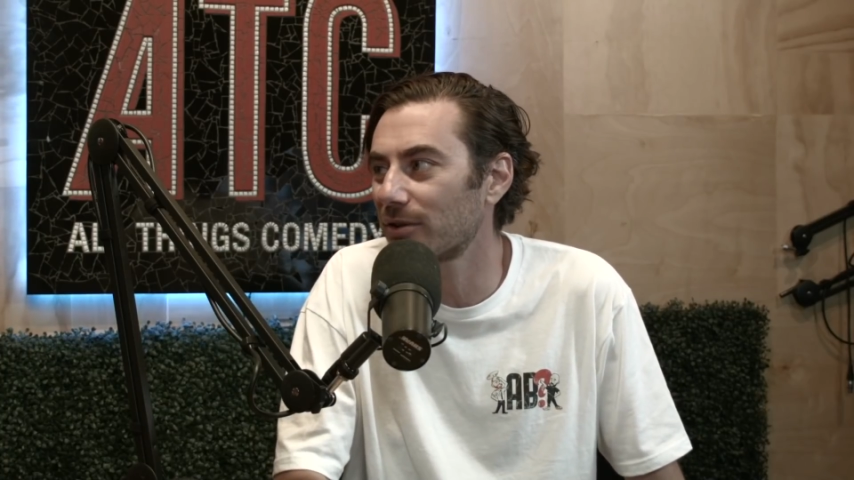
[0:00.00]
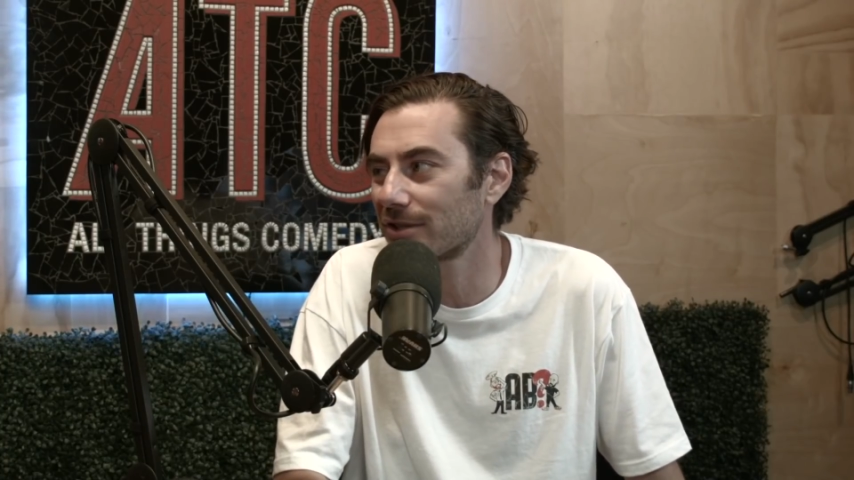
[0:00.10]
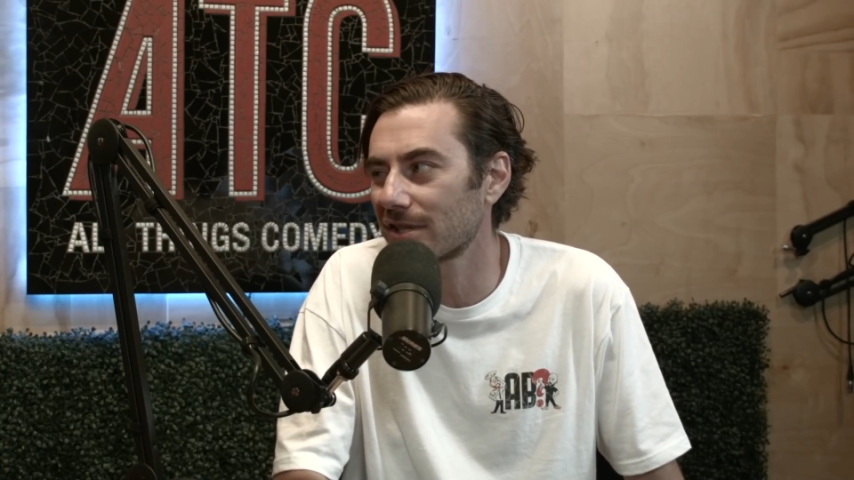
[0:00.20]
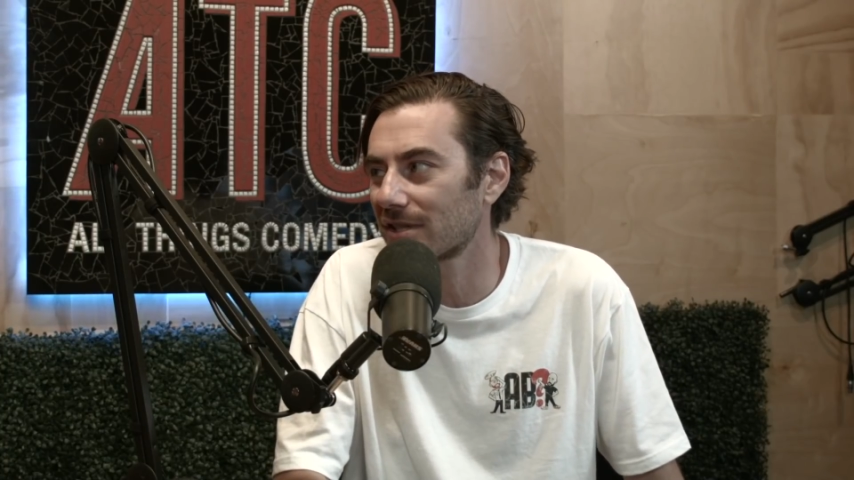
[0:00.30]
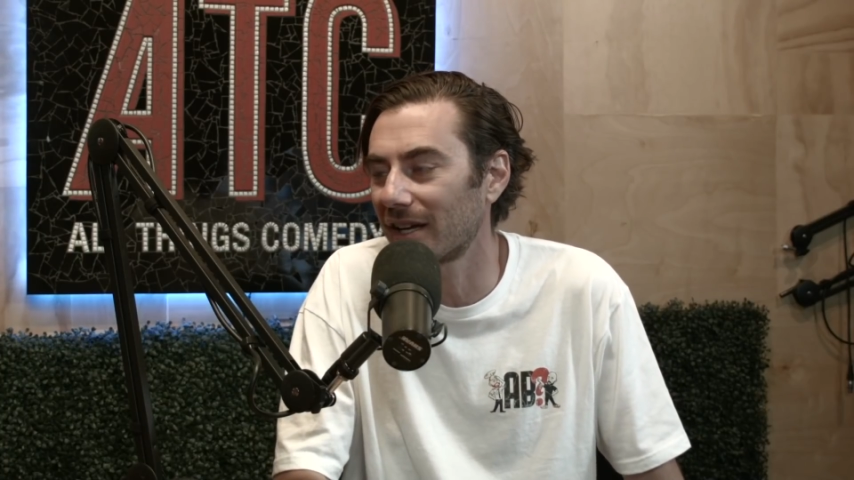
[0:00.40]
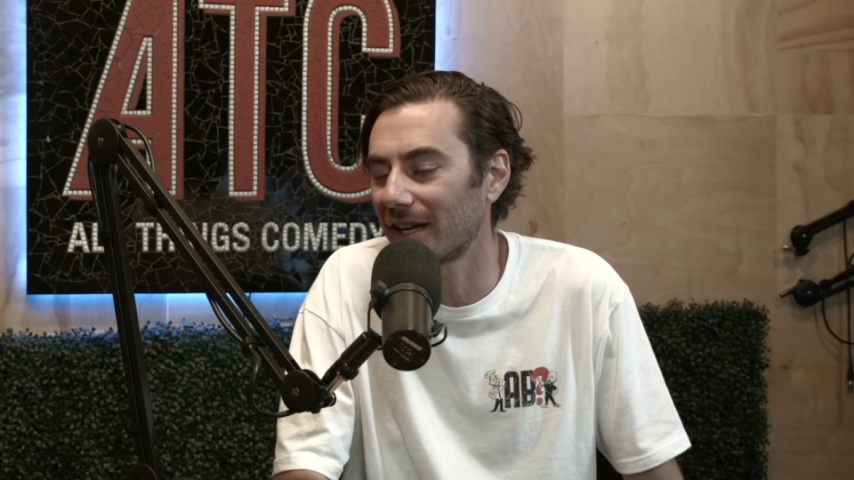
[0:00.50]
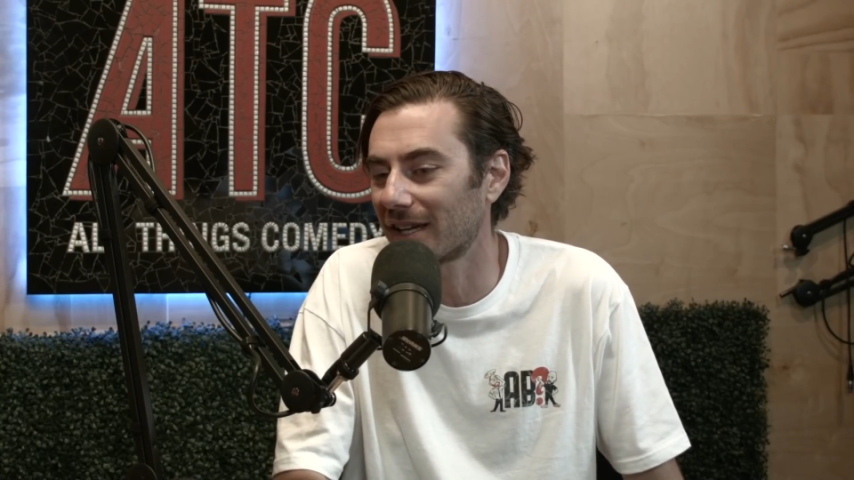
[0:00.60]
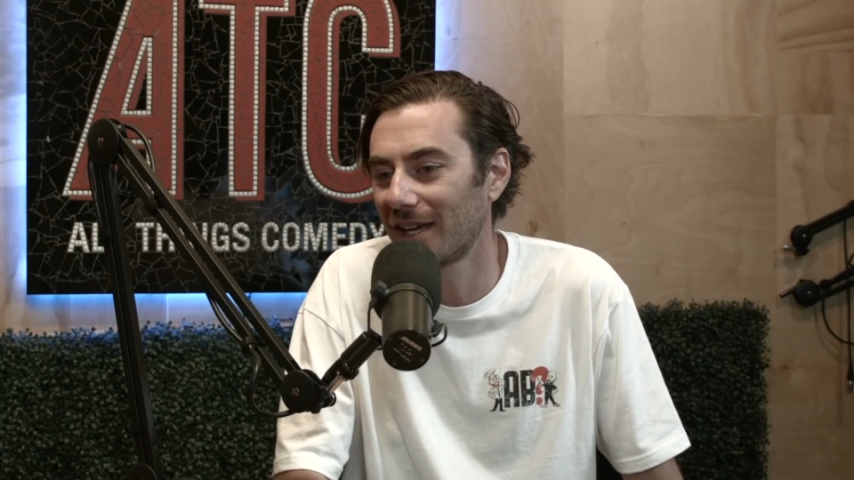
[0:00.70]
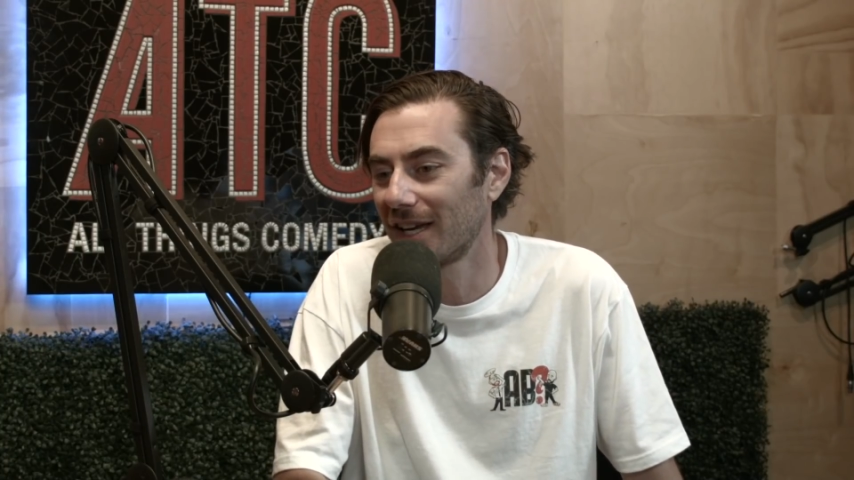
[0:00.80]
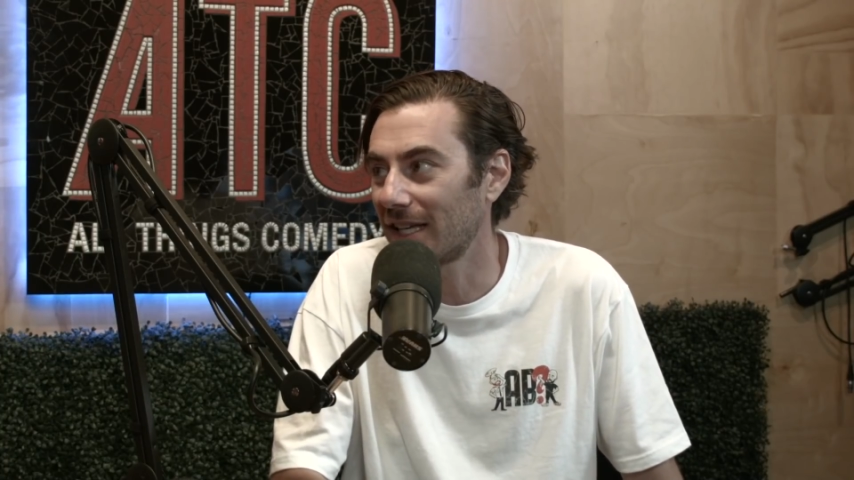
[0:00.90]
who's just
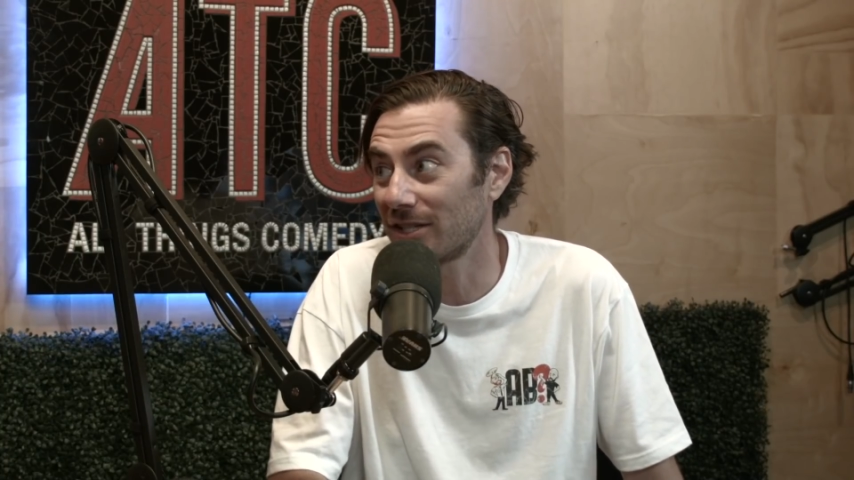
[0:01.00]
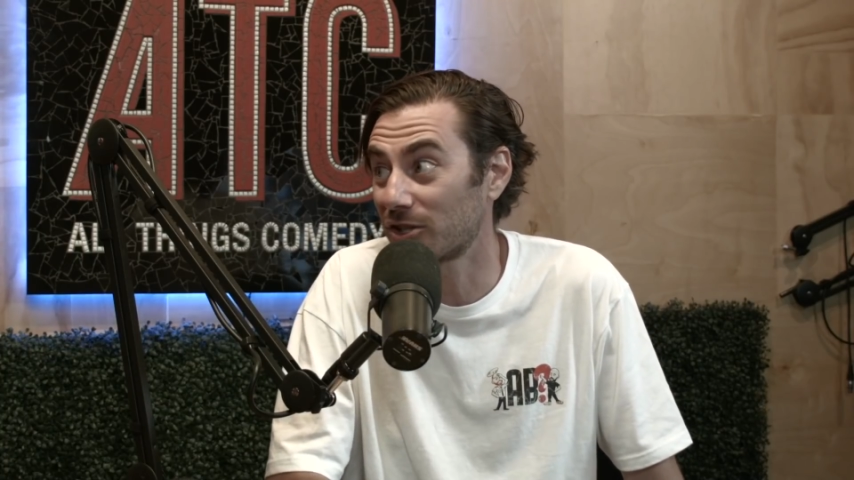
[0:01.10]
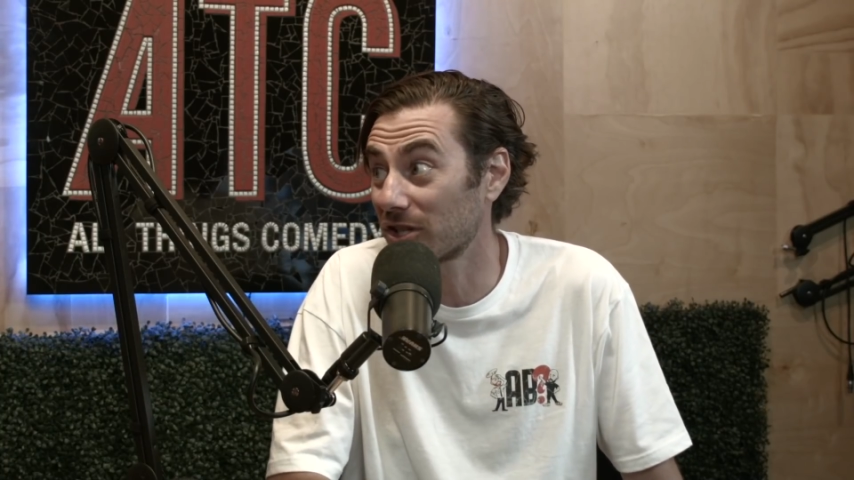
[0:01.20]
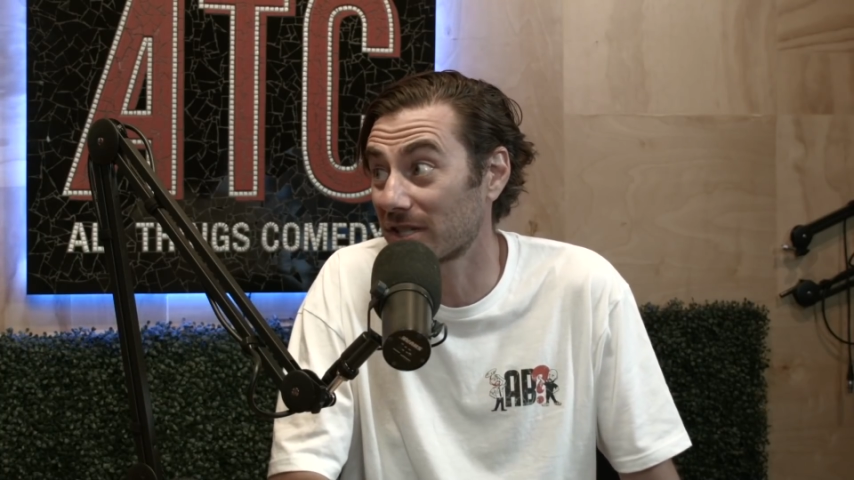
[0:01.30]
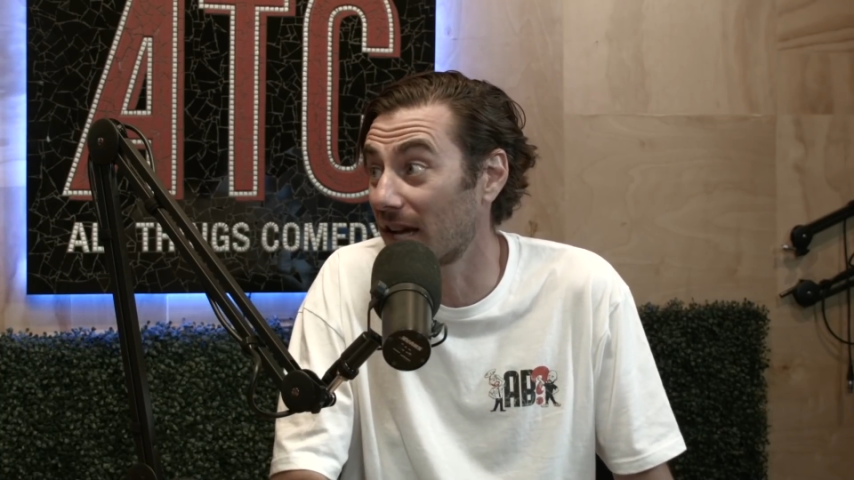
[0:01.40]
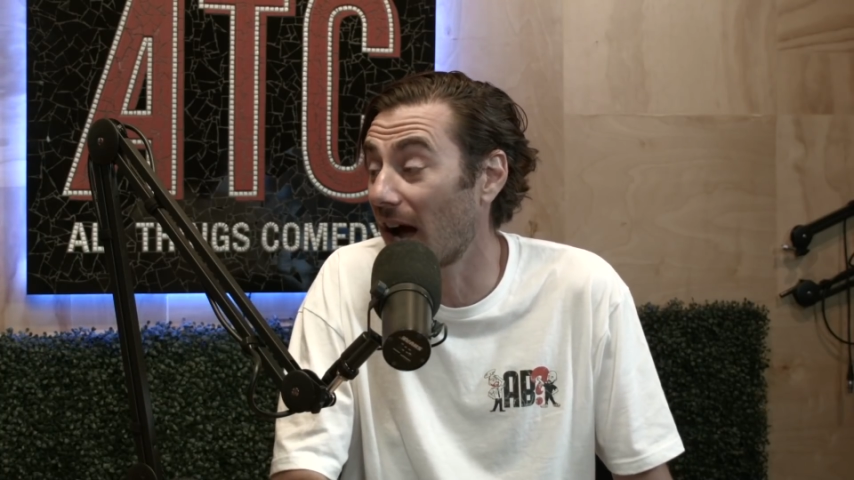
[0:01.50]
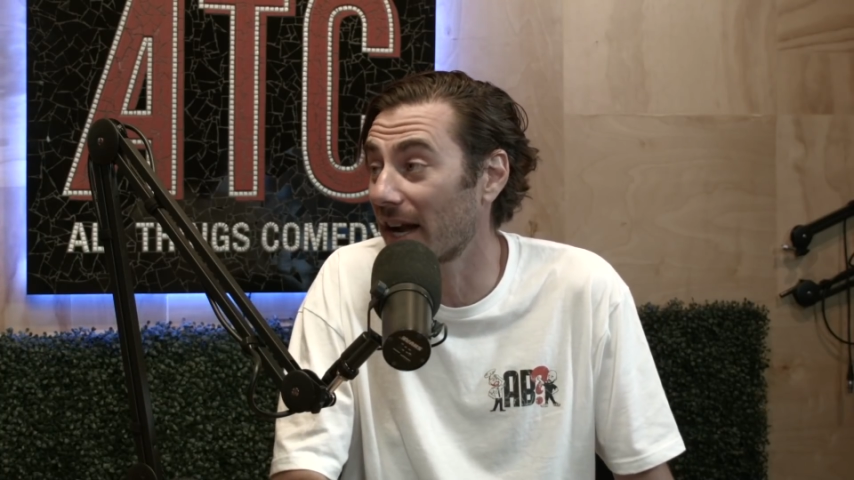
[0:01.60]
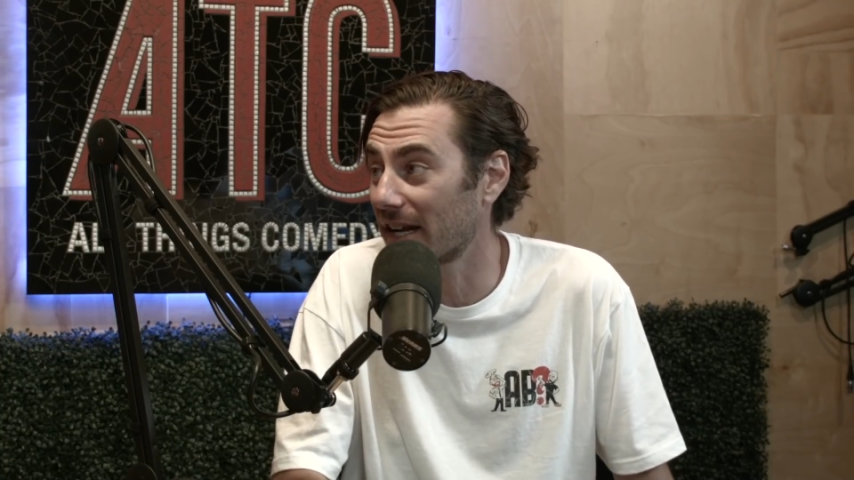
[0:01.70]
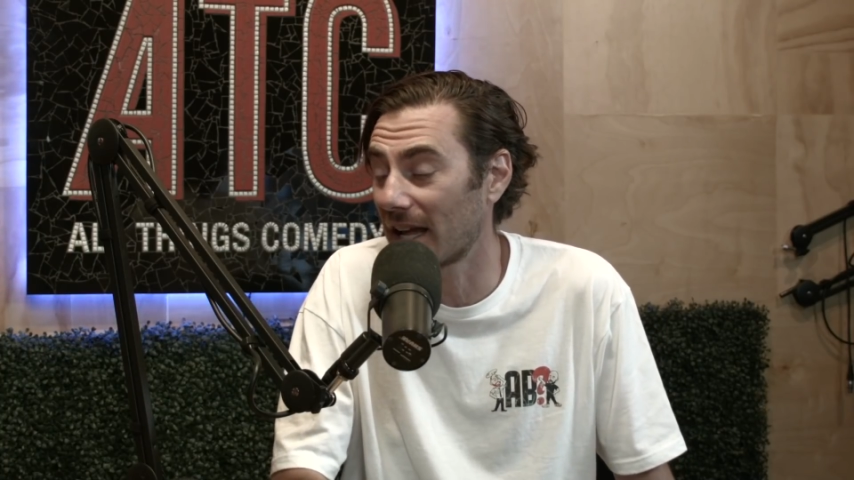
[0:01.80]
like, he's just got it.